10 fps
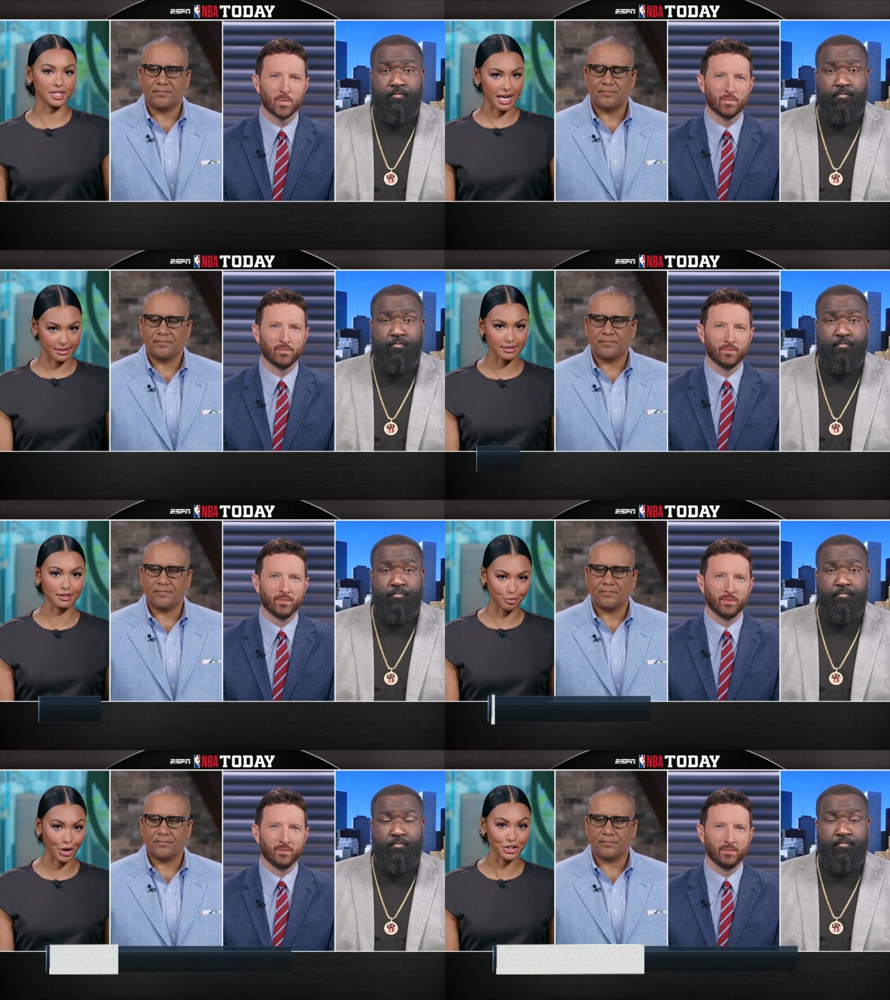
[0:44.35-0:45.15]
Speaker 1: Yes,
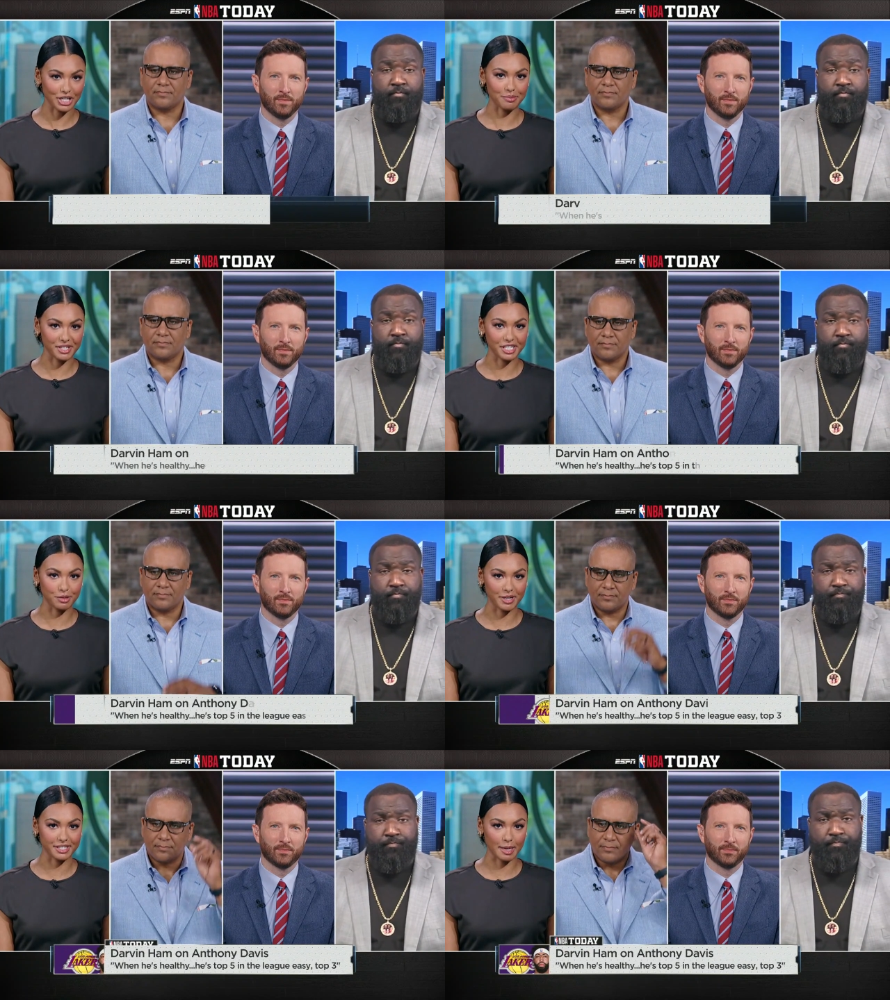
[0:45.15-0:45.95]
LeBron James needs to
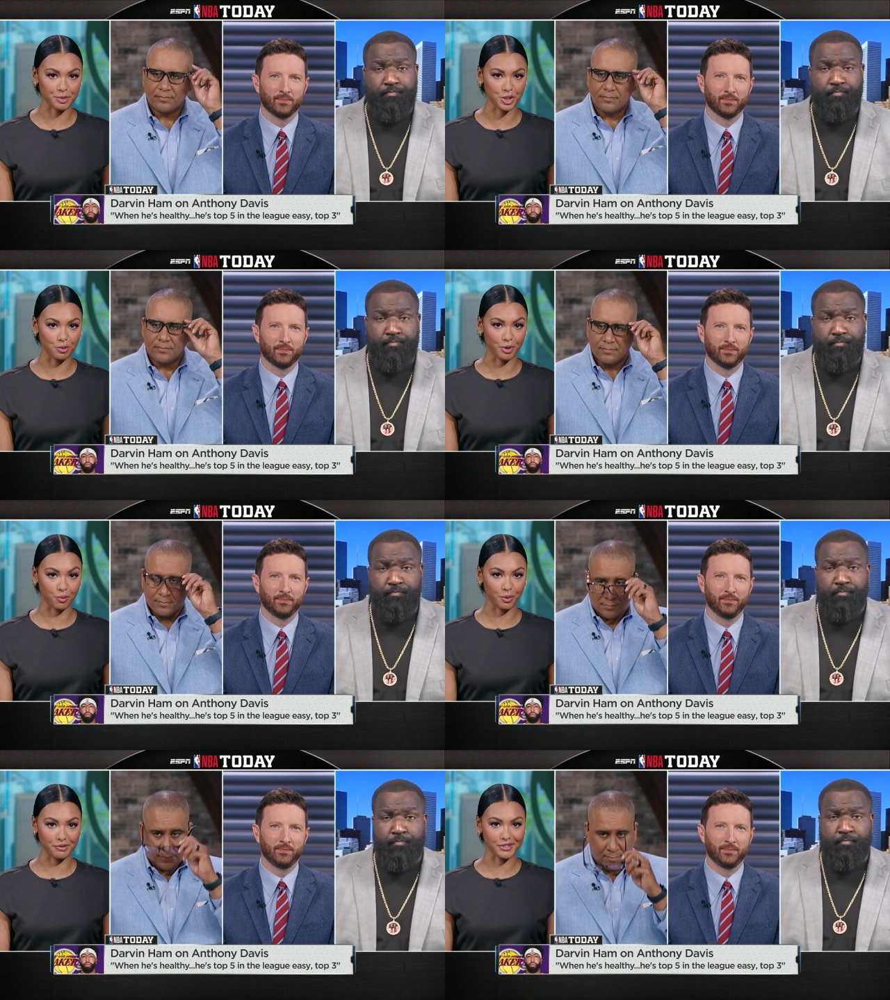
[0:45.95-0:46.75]
be exceptional,
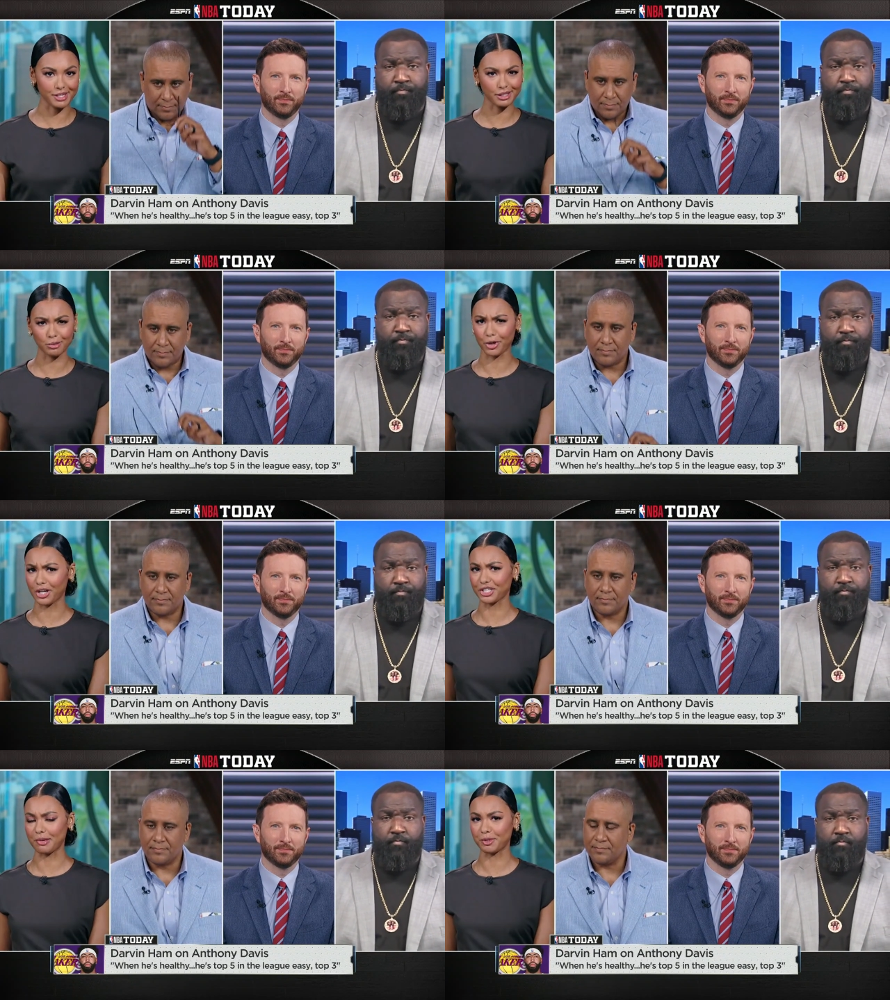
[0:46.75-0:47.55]
but we've seen
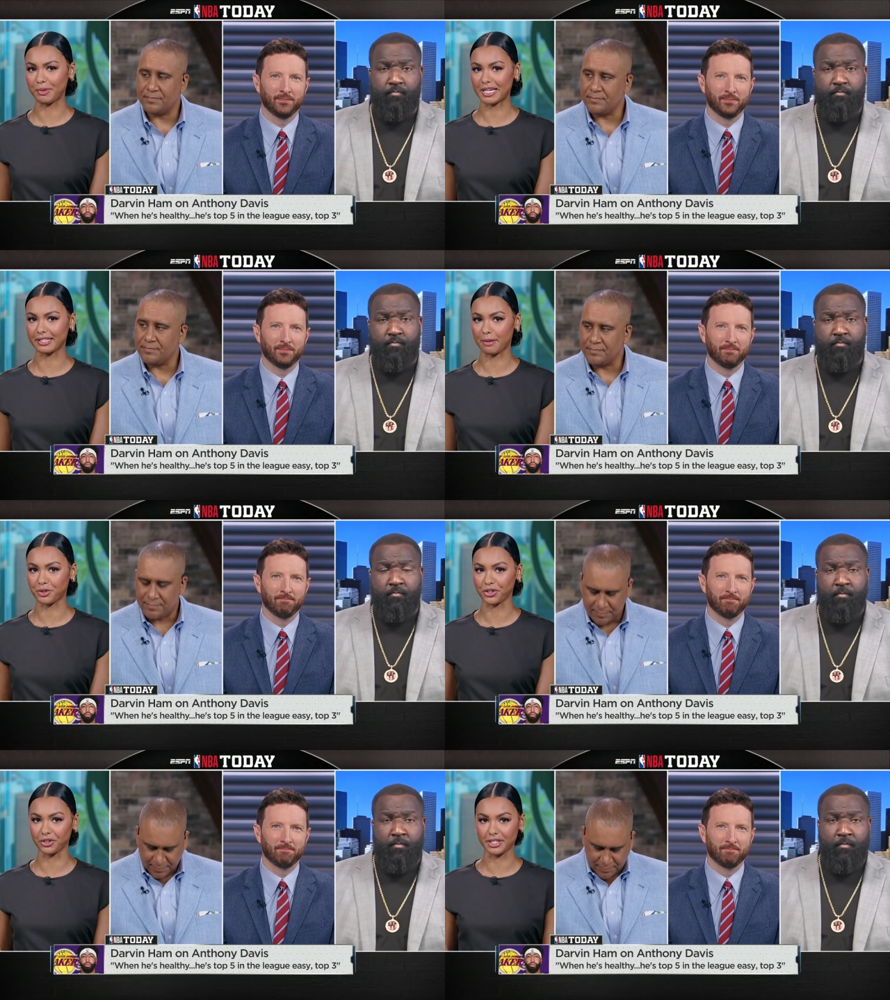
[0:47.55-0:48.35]
LeBron James be
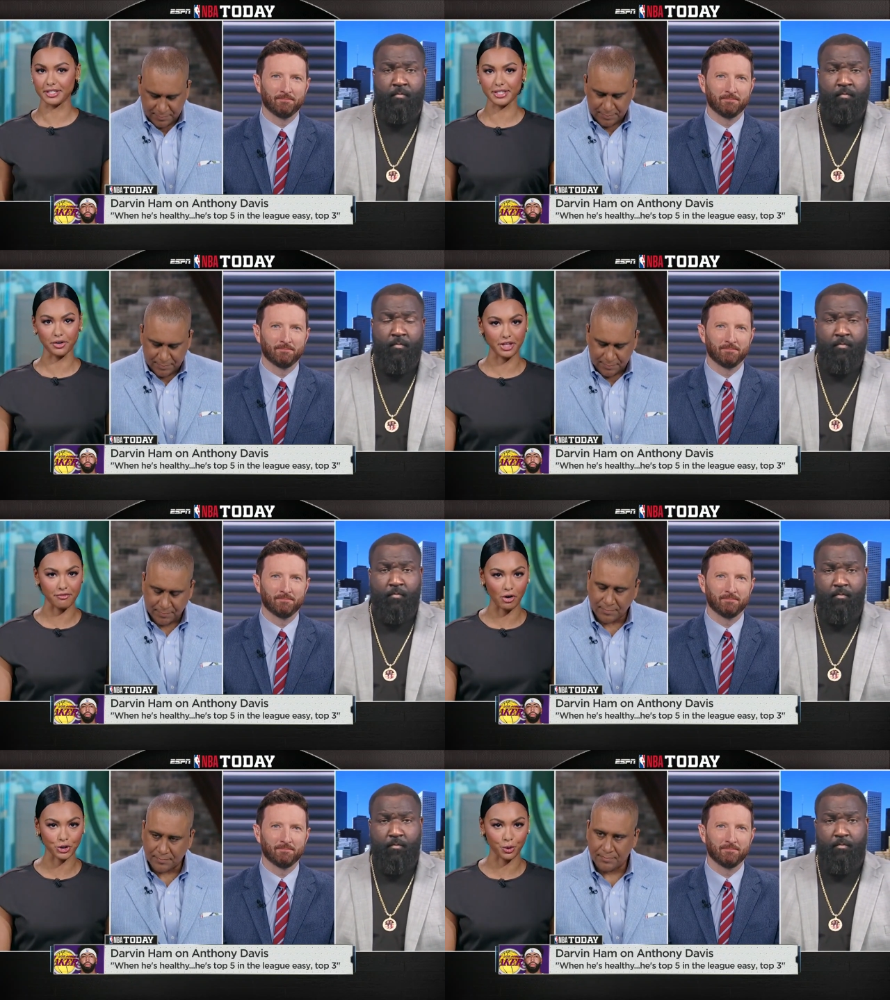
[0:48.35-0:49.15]
exceptional and still they
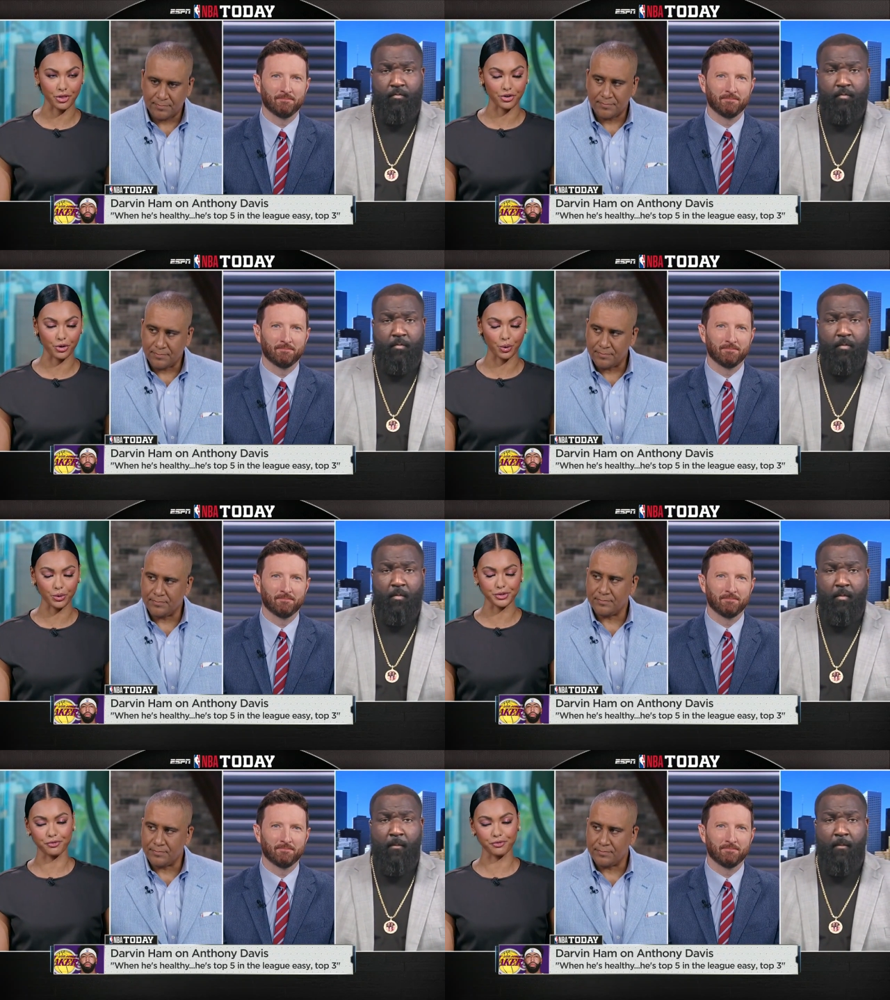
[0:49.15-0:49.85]
fall short of their goals,